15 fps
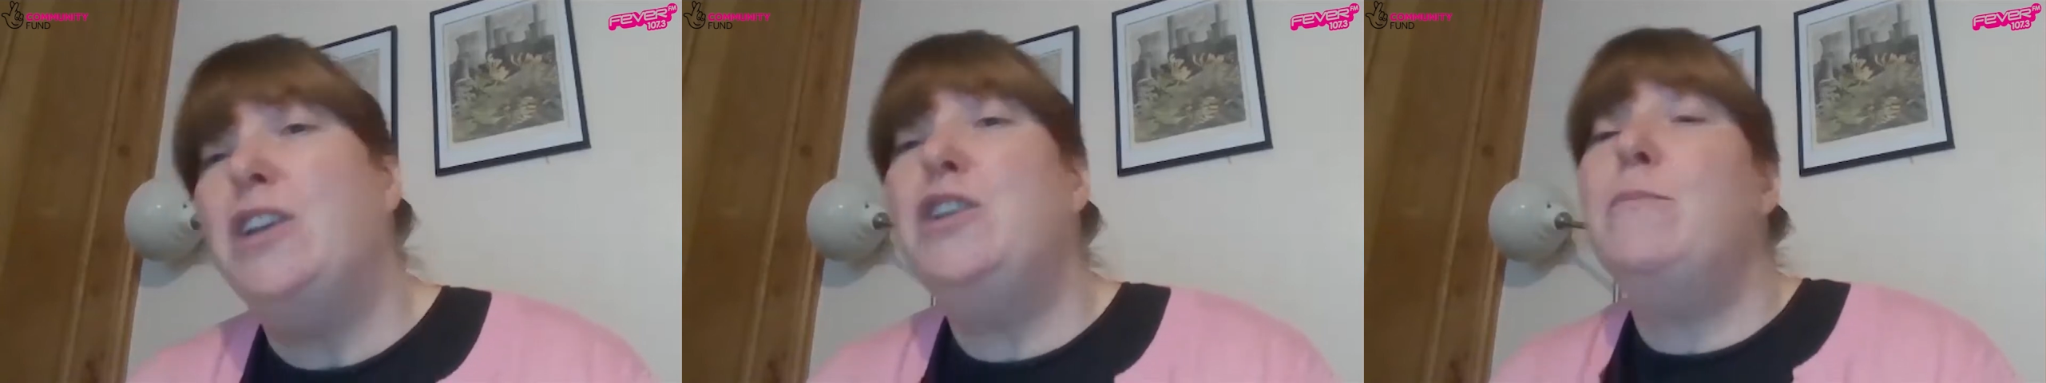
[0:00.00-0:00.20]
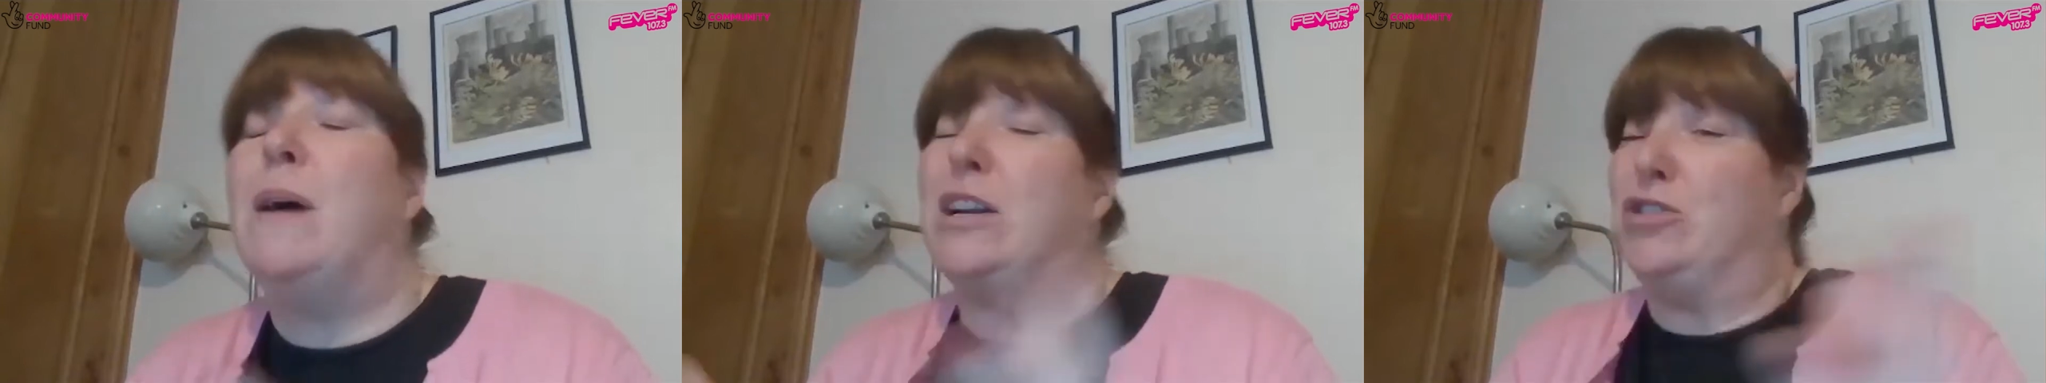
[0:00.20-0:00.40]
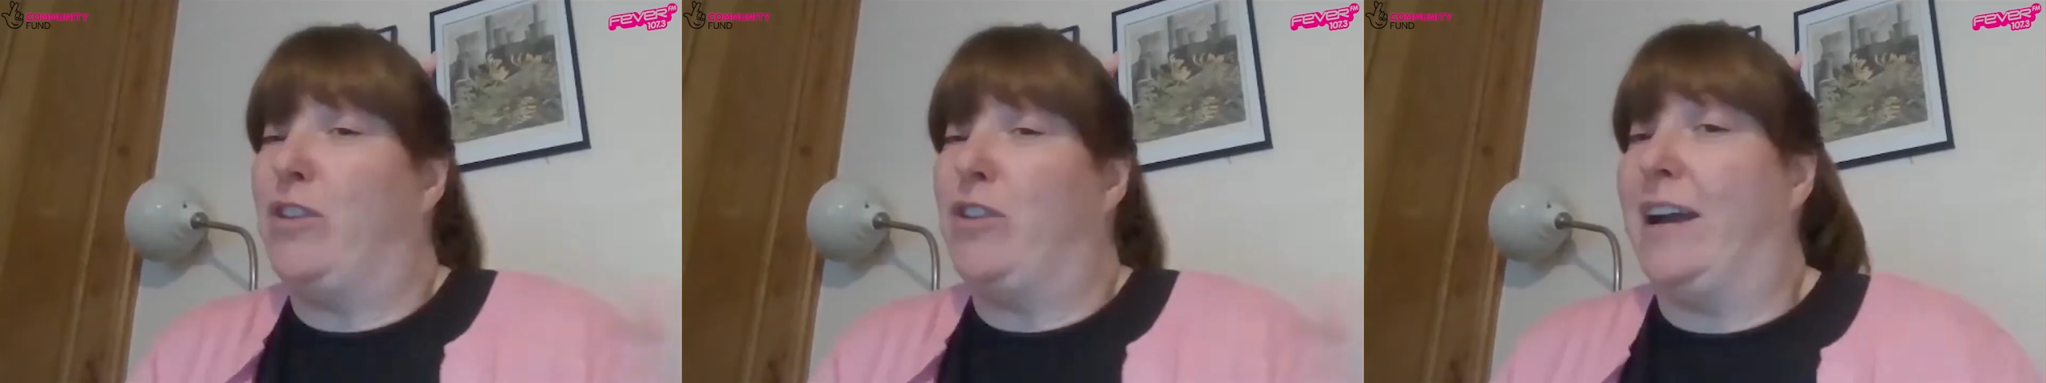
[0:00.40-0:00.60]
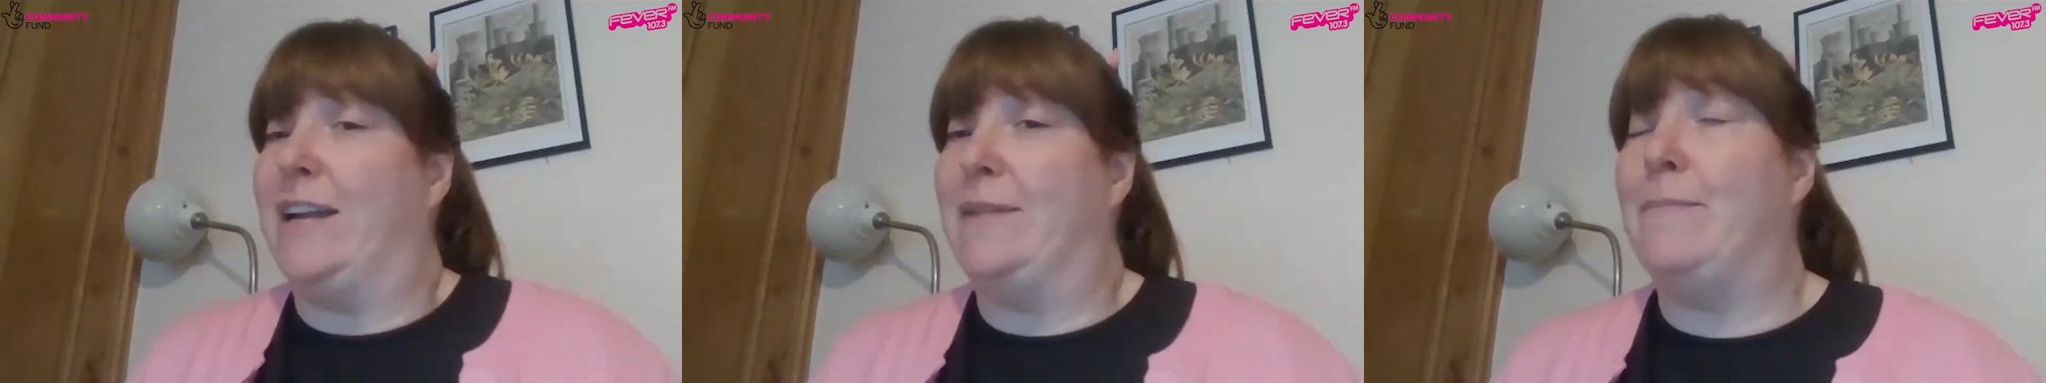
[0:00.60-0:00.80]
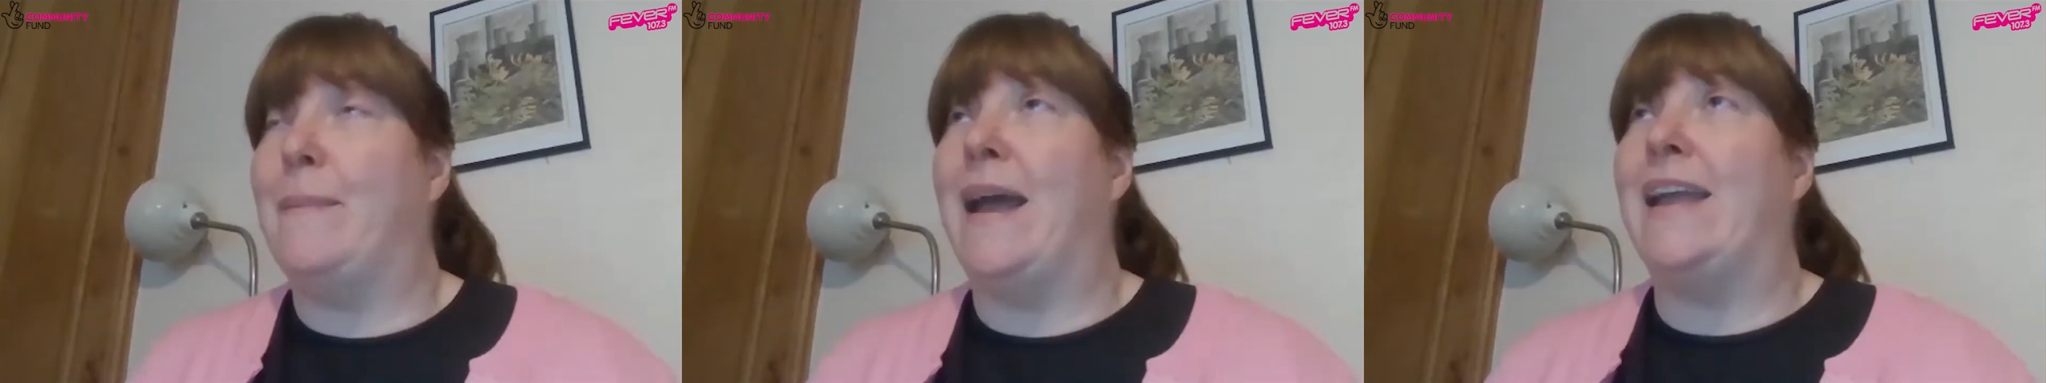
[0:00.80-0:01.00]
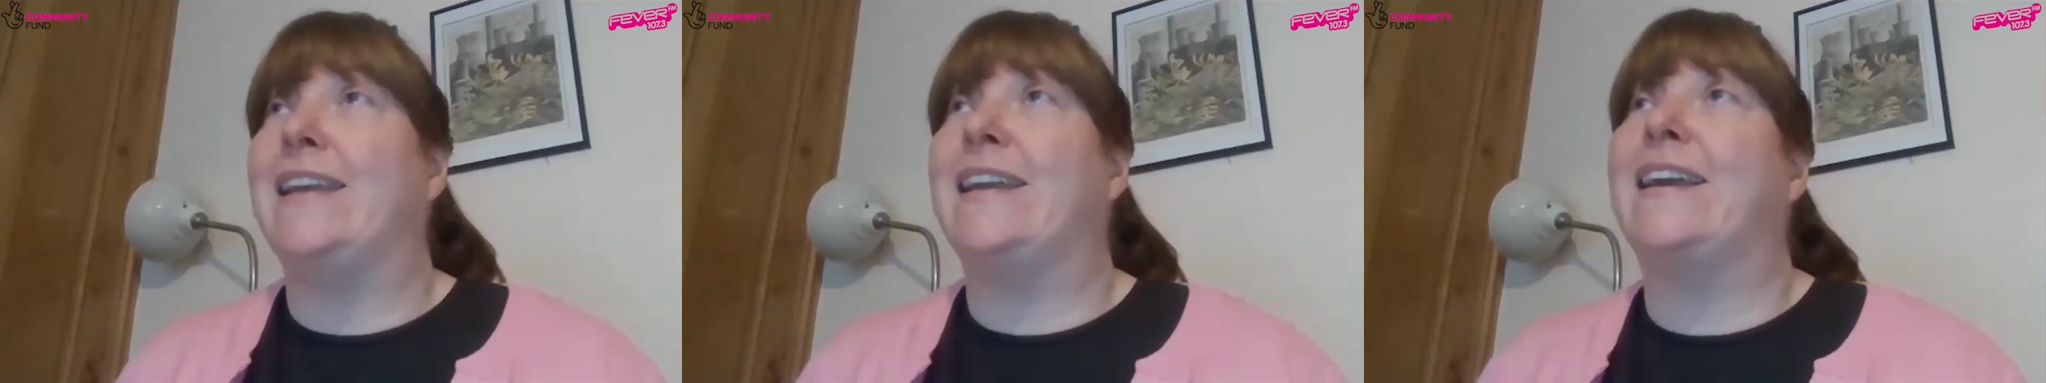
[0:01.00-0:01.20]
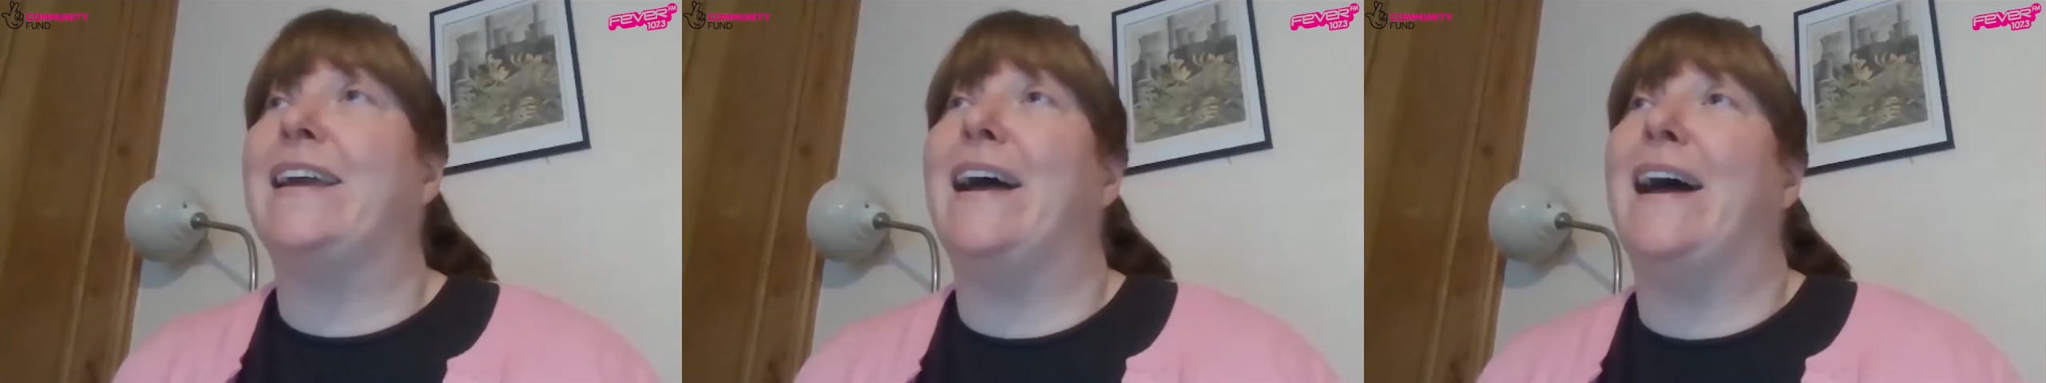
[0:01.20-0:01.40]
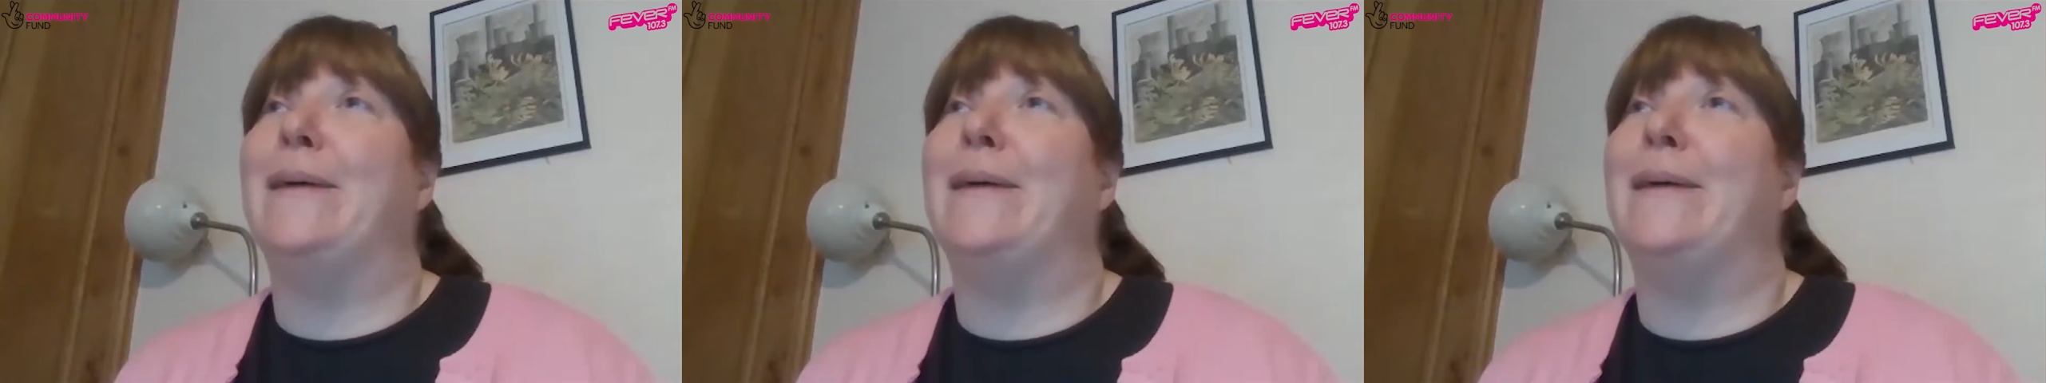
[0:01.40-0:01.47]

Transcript: You might try and make